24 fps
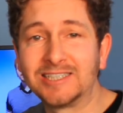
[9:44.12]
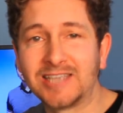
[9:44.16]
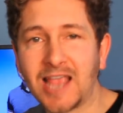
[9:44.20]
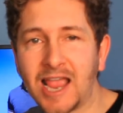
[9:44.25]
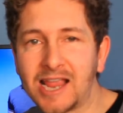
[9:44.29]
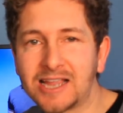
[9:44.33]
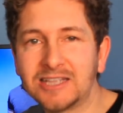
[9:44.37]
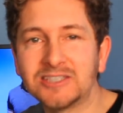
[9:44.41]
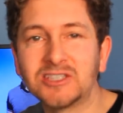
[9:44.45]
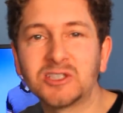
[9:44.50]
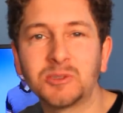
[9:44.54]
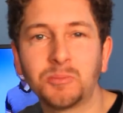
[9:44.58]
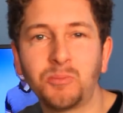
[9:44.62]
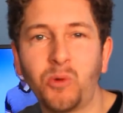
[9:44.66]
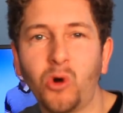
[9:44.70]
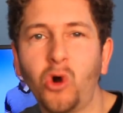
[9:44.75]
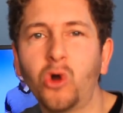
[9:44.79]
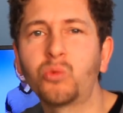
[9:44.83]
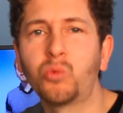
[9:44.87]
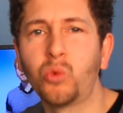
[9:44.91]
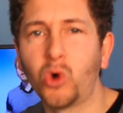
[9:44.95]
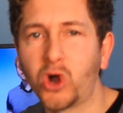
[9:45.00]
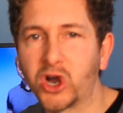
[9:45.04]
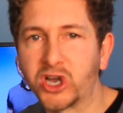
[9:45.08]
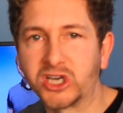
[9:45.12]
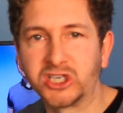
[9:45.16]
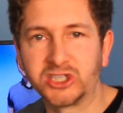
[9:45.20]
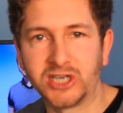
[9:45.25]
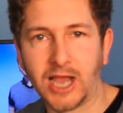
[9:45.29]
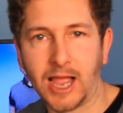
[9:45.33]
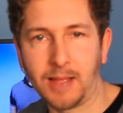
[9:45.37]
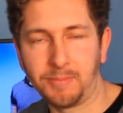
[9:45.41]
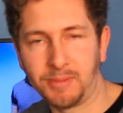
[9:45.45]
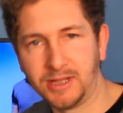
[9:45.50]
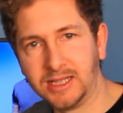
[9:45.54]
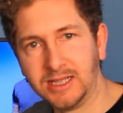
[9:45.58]
Tech and Support
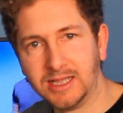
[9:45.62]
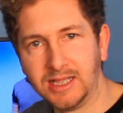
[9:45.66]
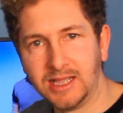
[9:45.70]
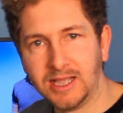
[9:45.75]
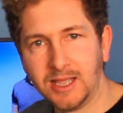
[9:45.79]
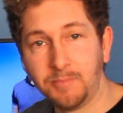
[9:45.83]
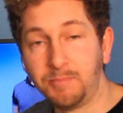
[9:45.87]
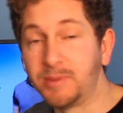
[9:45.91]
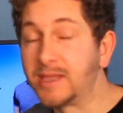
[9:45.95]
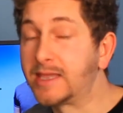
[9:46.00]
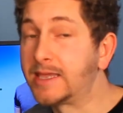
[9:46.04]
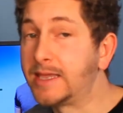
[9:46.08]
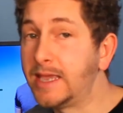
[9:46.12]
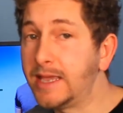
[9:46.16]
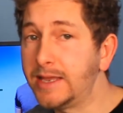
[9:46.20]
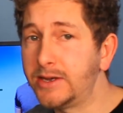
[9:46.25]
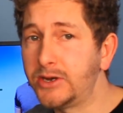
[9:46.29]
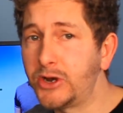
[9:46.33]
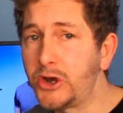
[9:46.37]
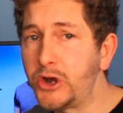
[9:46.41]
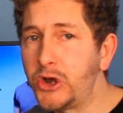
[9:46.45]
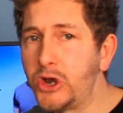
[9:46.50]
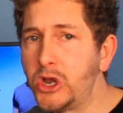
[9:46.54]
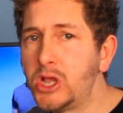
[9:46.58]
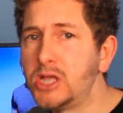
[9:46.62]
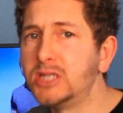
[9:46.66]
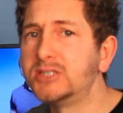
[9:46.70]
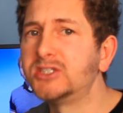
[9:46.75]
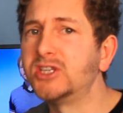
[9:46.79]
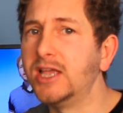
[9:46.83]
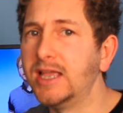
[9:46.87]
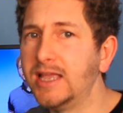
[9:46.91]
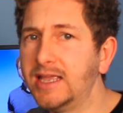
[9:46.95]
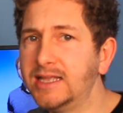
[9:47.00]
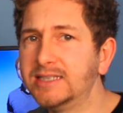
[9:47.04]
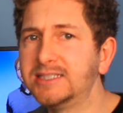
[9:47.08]
Workshop, beginner
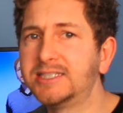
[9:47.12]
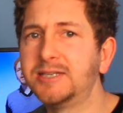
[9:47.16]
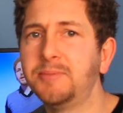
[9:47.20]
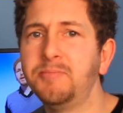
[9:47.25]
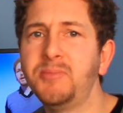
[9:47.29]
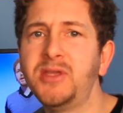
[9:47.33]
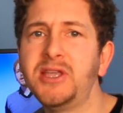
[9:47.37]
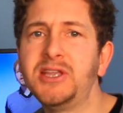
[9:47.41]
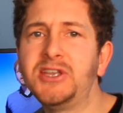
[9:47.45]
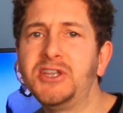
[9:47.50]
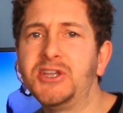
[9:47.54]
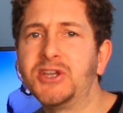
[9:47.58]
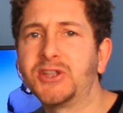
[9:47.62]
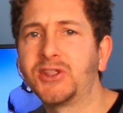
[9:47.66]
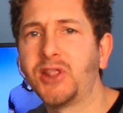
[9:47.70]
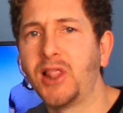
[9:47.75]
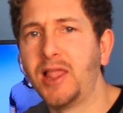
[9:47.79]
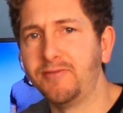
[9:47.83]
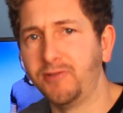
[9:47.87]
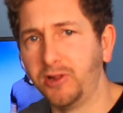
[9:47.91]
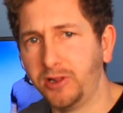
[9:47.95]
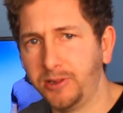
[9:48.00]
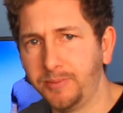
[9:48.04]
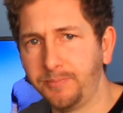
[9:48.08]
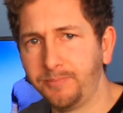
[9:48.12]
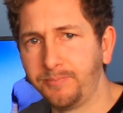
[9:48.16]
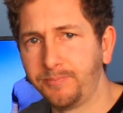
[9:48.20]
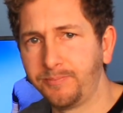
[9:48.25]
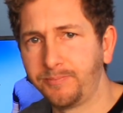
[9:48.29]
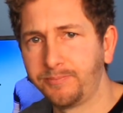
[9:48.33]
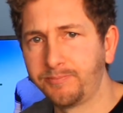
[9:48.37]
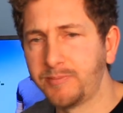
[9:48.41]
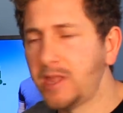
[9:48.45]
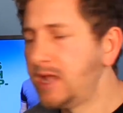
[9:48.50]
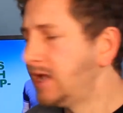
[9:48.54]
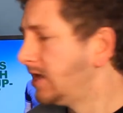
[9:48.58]
to intermediate level.
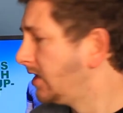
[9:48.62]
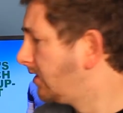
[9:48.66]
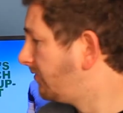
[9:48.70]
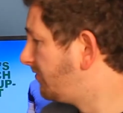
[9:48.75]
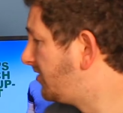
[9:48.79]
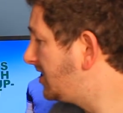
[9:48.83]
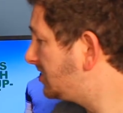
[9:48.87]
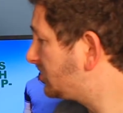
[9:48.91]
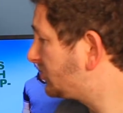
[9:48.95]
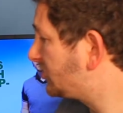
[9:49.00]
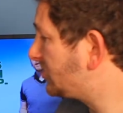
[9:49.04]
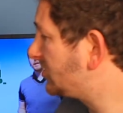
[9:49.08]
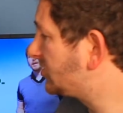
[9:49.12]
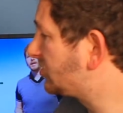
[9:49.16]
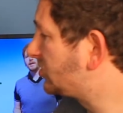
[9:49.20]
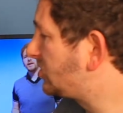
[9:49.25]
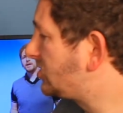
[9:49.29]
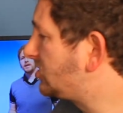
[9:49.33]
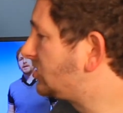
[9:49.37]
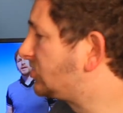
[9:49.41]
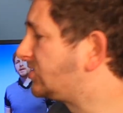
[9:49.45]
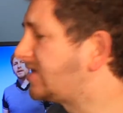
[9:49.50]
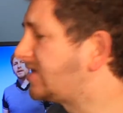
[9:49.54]
This is the